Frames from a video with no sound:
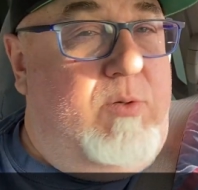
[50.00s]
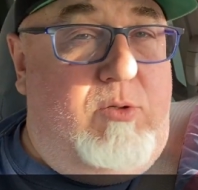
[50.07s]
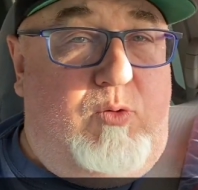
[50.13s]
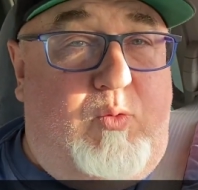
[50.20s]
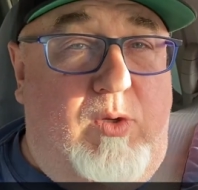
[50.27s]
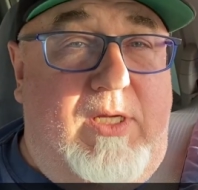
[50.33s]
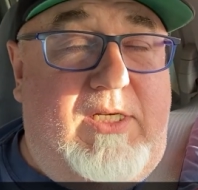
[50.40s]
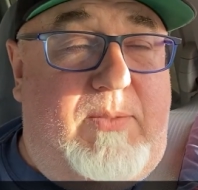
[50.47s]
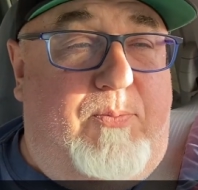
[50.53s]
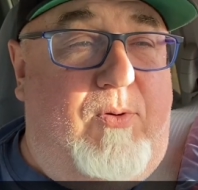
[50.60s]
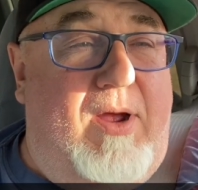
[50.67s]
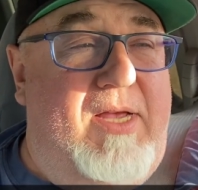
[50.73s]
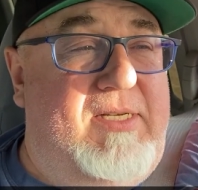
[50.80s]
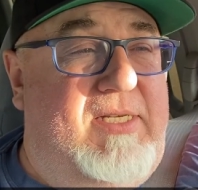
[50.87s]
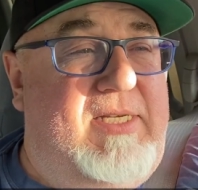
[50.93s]
was really
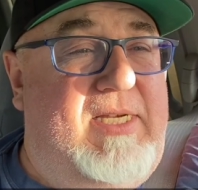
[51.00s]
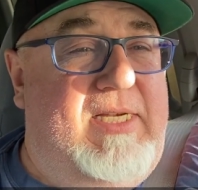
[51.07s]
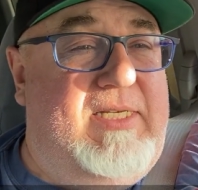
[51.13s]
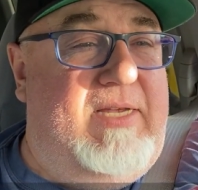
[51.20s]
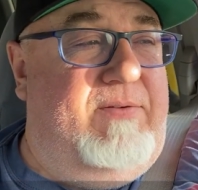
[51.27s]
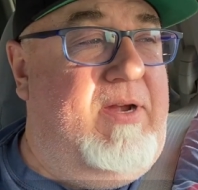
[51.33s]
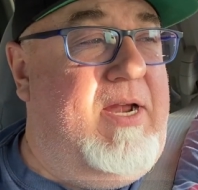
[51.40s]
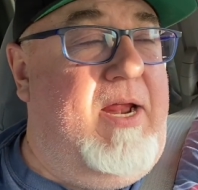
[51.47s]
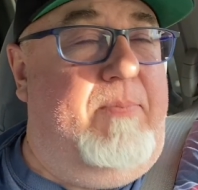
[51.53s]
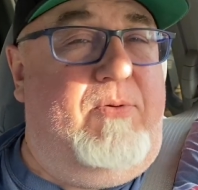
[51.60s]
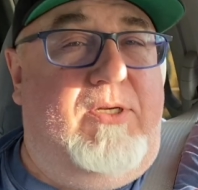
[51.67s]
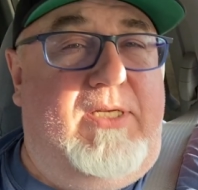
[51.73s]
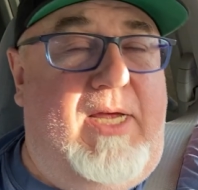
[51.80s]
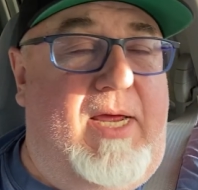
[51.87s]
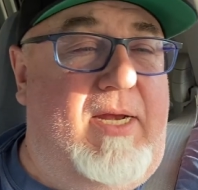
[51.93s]
surprised to see
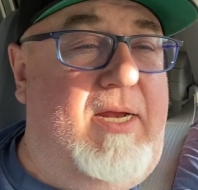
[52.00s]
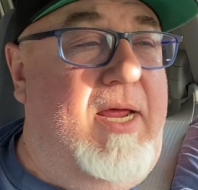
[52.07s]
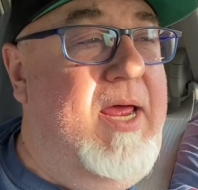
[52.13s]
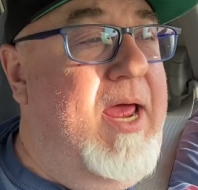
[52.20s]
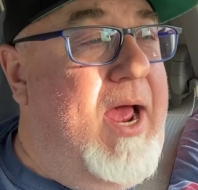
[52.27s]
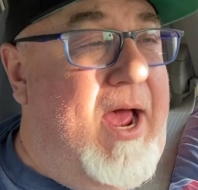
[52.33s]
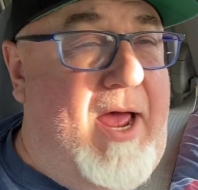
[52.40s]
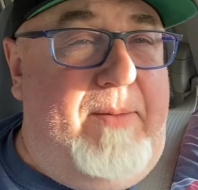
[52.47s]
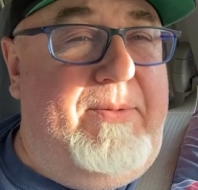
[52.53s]
79%. I'm